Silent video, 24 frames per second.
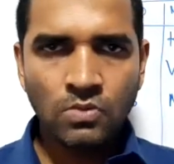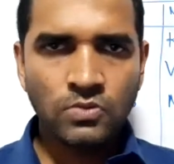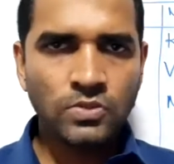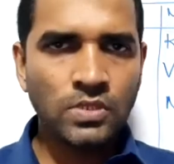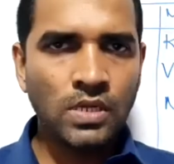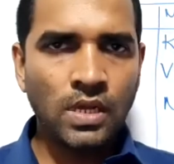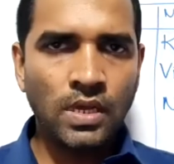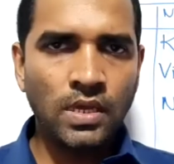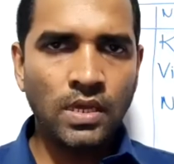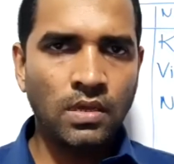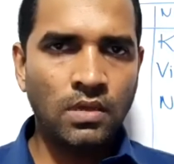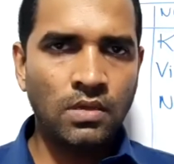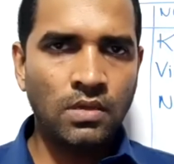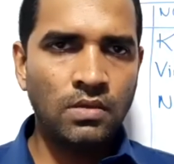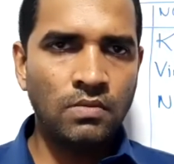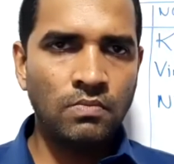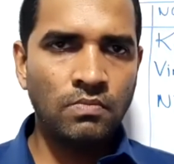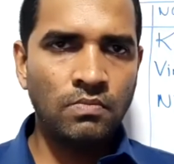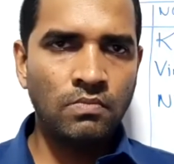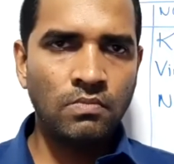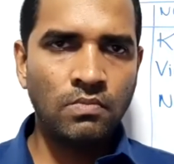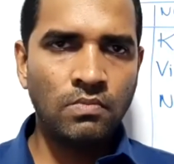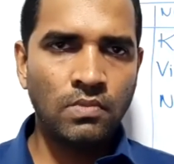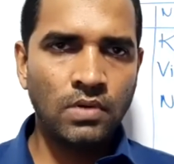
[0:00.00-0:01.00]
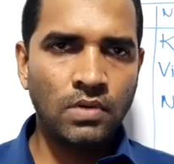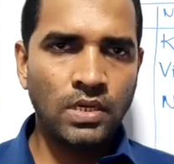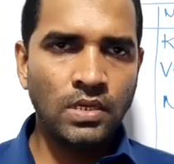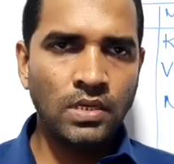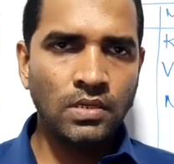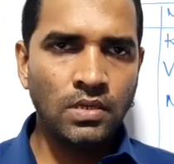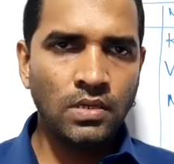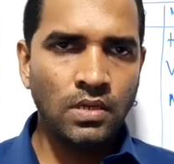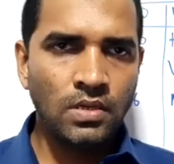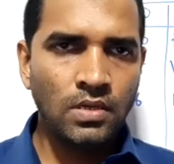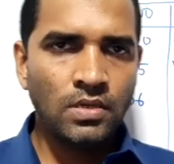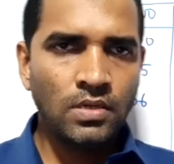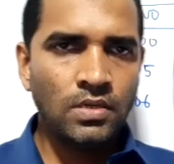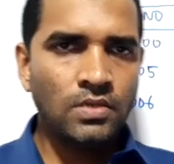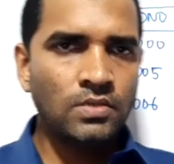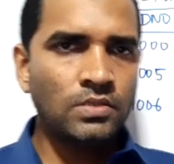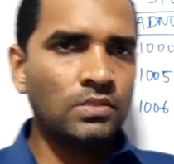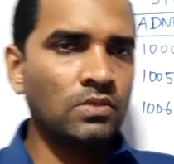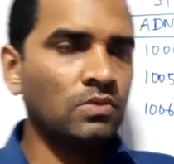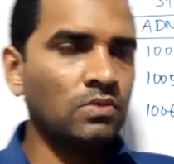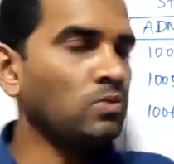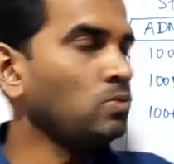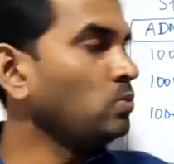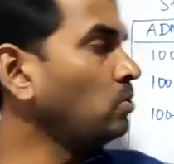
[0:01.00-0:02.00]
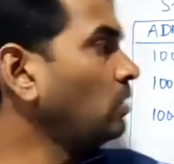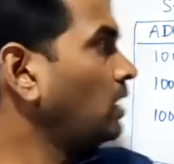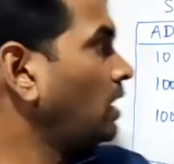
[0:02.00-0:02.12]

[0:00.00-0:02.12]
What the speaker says: looks like, right? So you